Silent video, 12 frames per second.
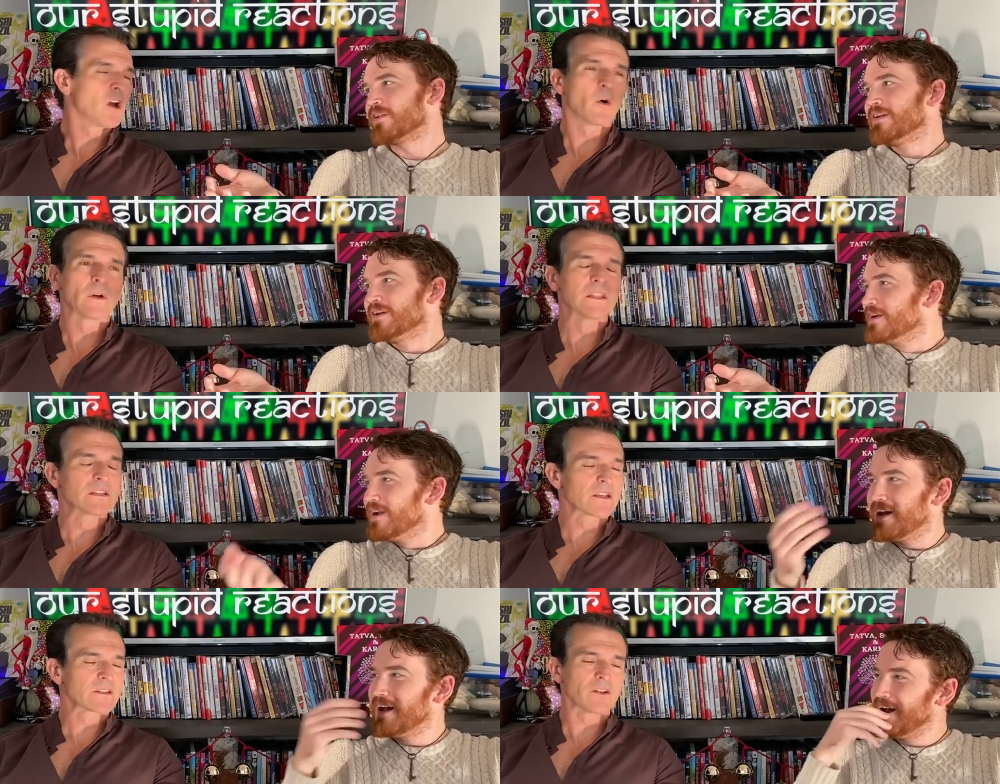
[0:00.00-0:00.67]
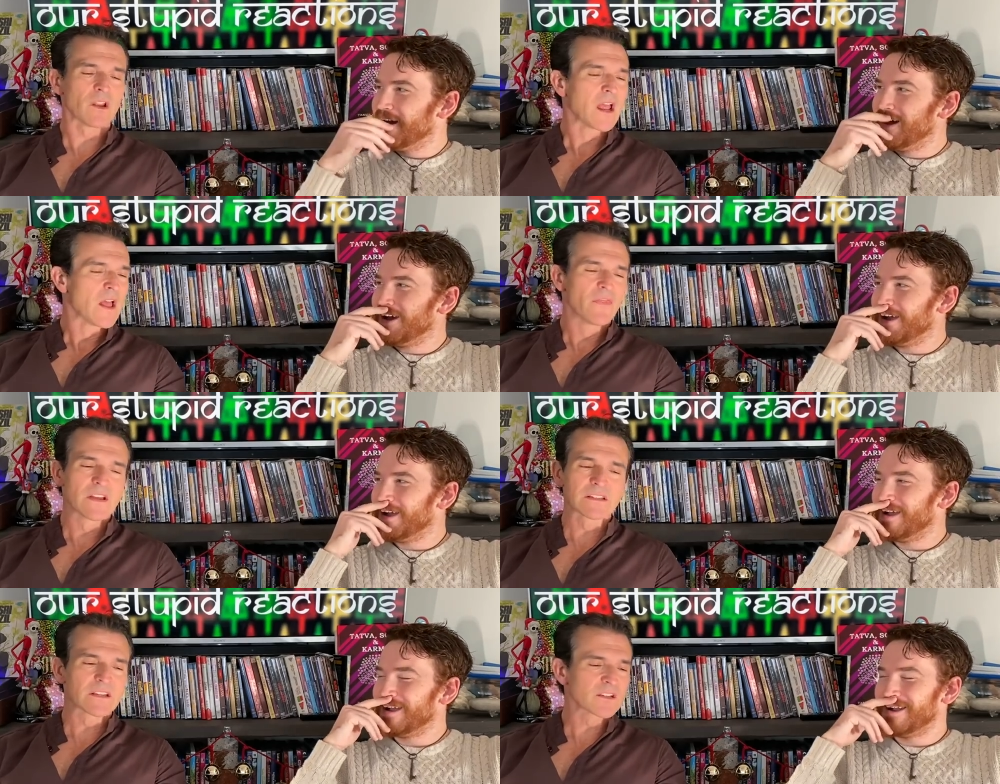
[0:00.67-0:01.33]
Speaker 1: No, and this isn't,
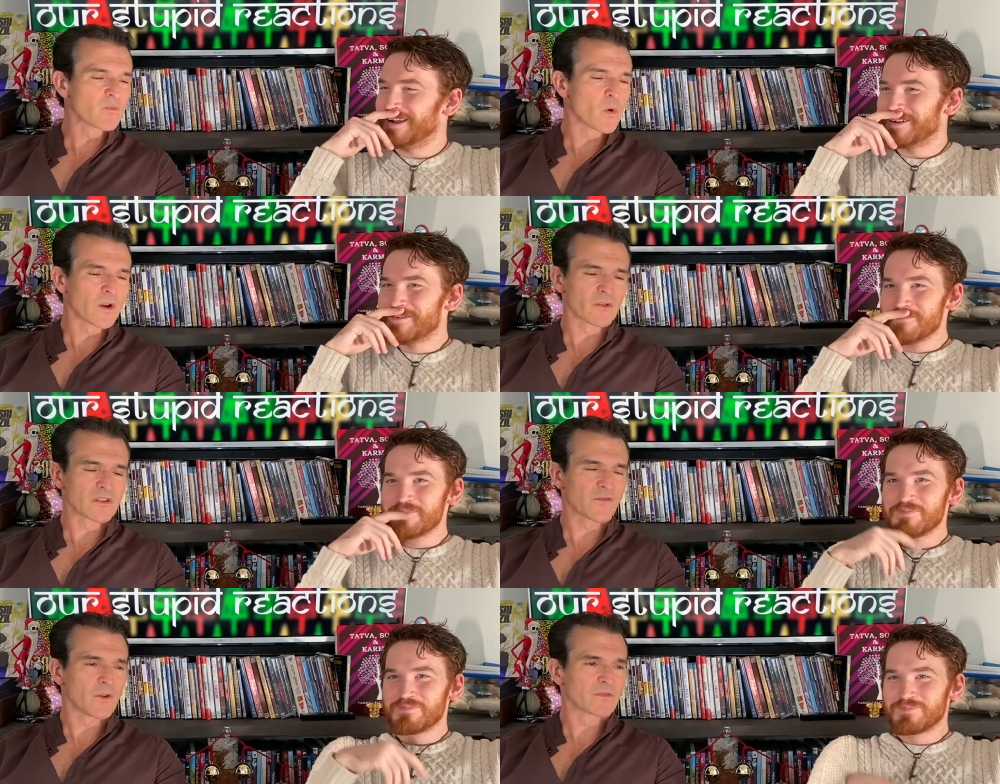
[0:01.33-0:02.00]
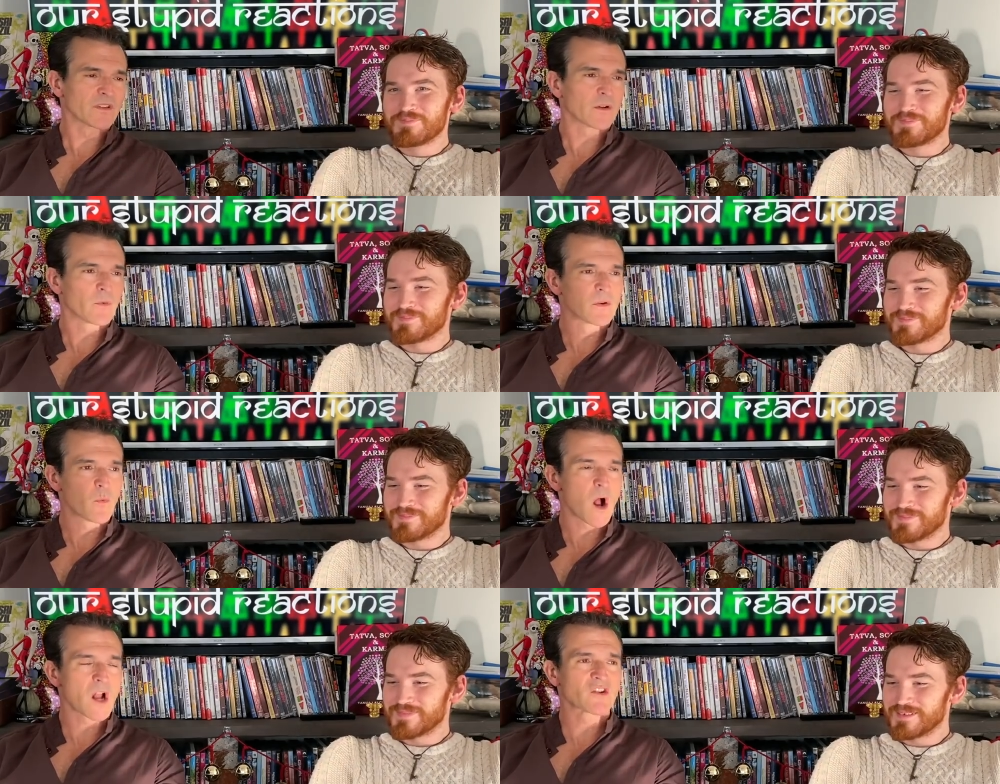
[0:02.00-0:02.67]
this isn't one of those films, like, we
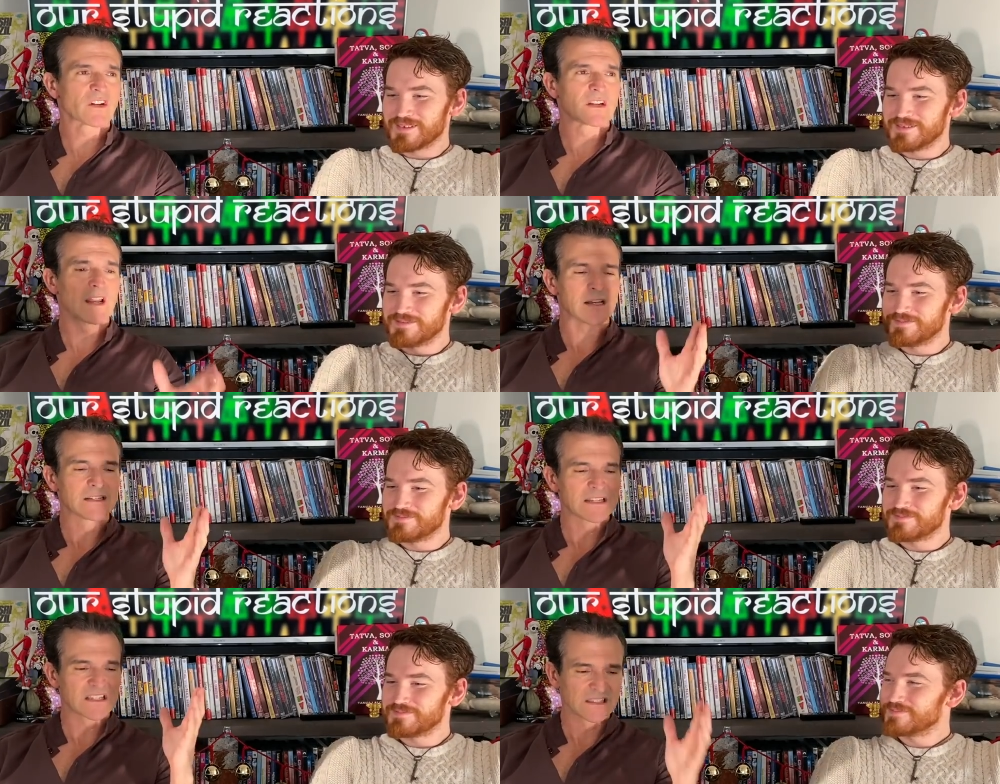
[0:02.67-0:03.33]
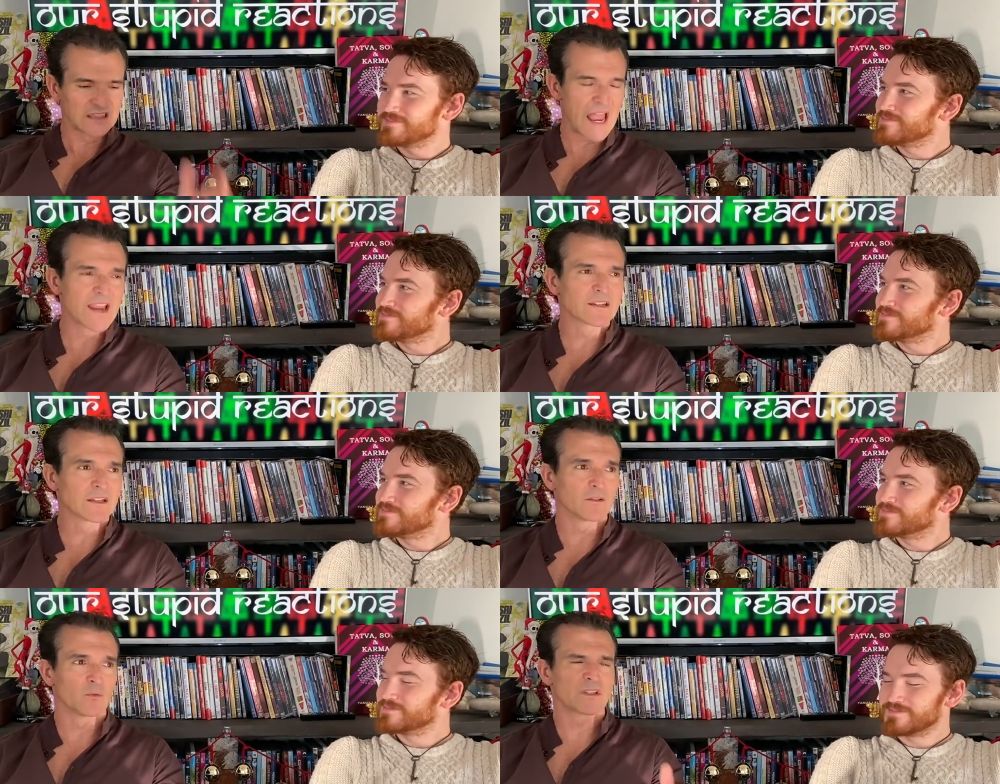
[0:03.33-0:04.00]
watched it and I disliked
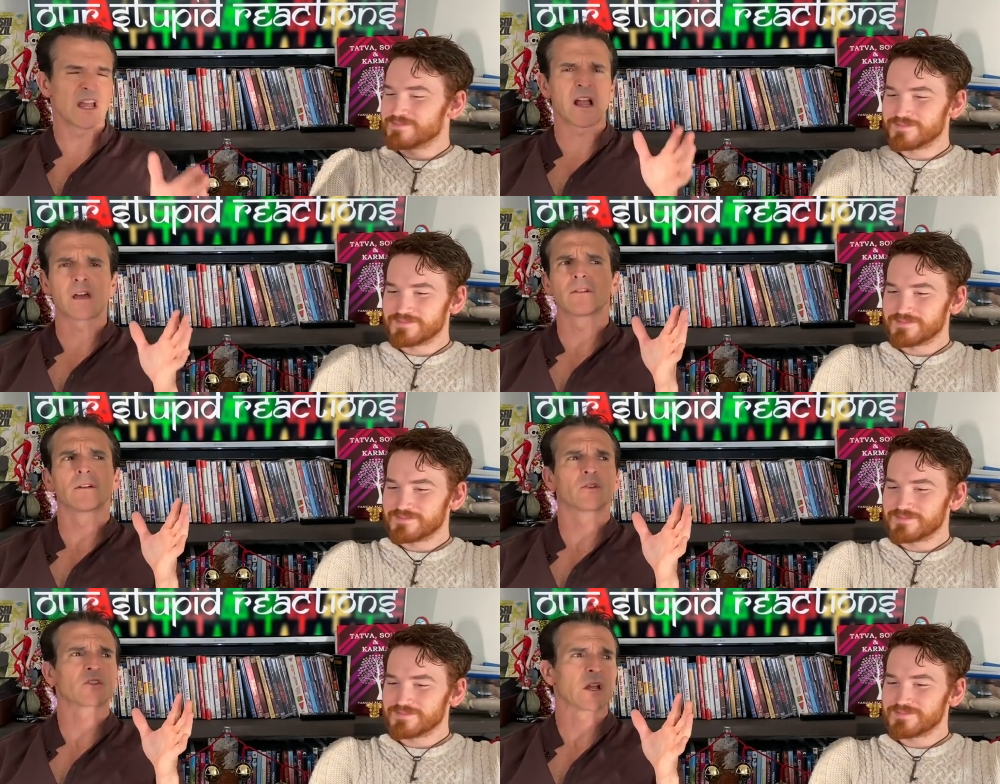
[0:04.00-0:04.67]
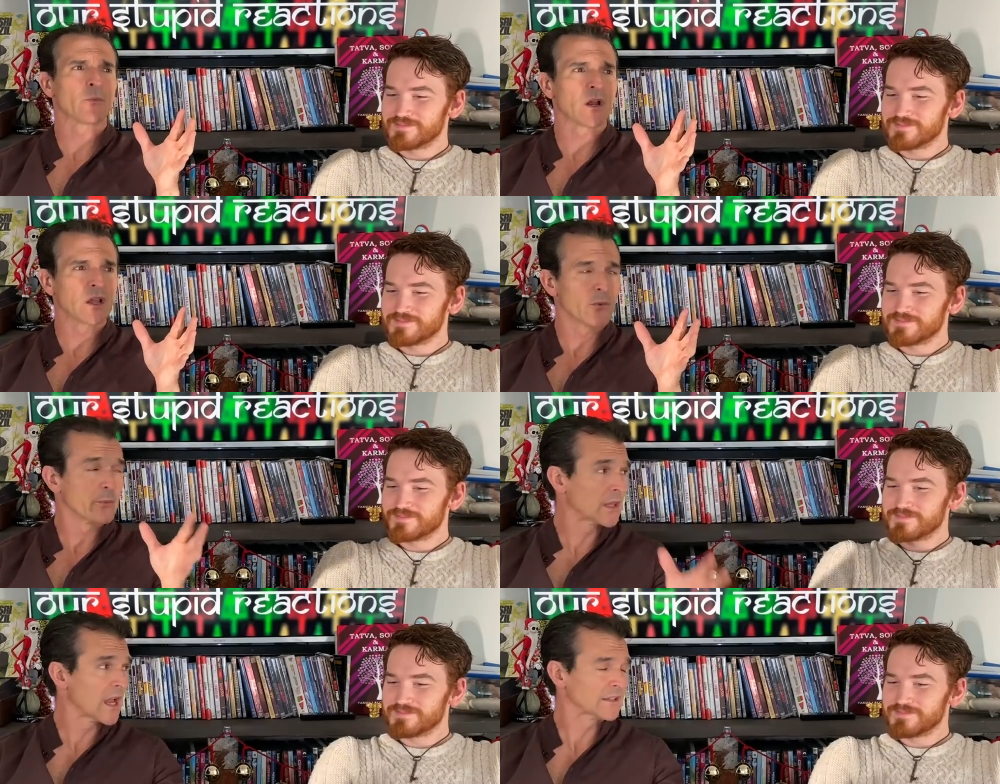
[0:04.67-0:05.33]
it and was like, I don't understand why
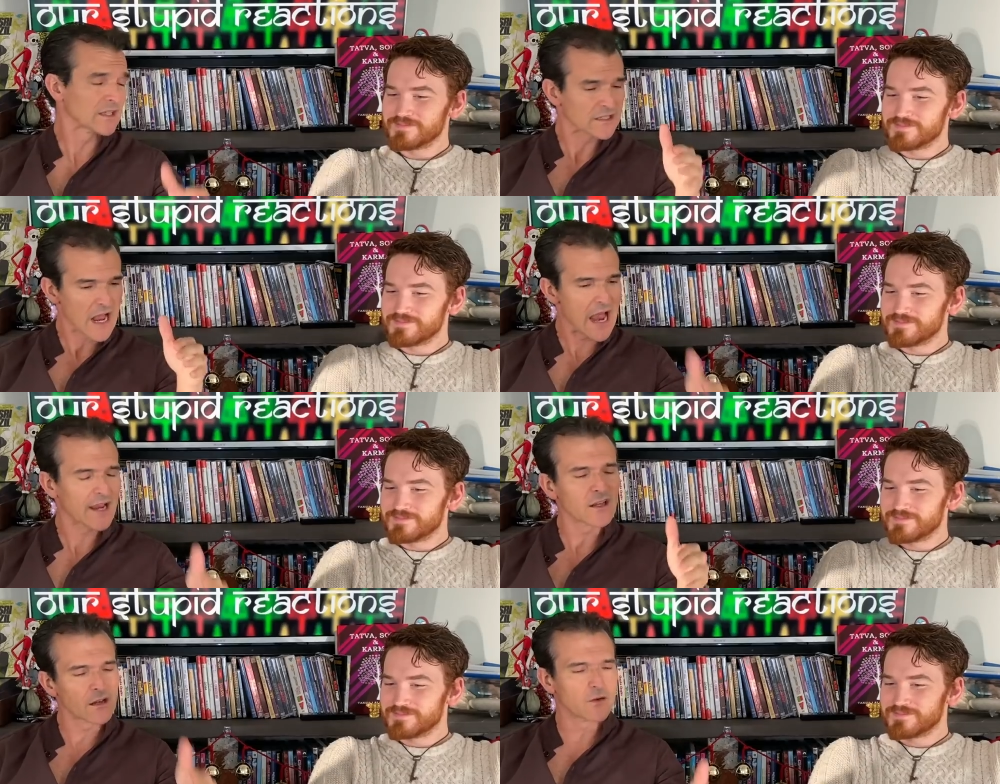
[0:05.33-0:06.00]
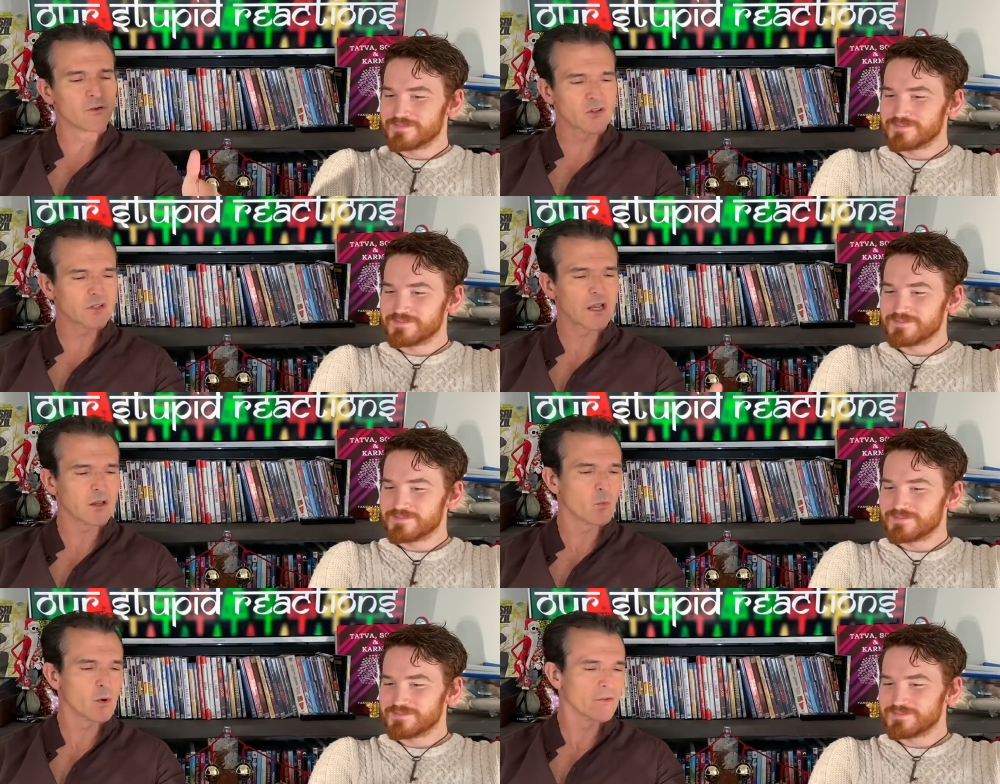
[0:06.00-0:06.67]
anyone would like this. I can
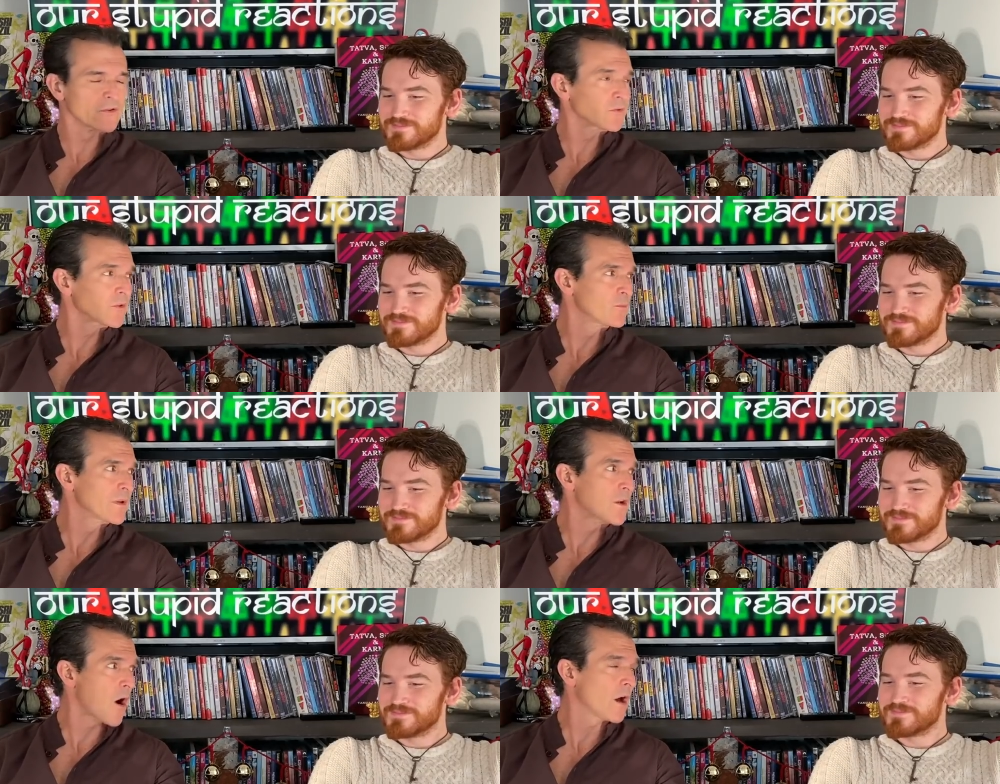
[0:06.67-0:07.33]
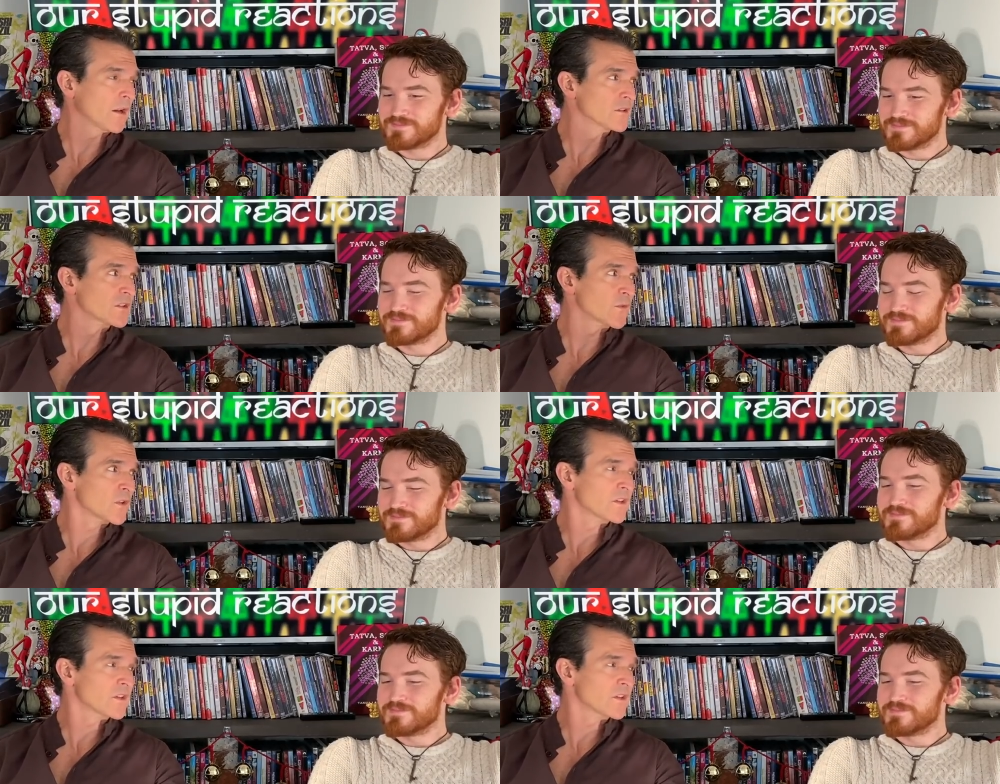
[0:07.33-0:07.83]
understand where there's, there'd be an audience for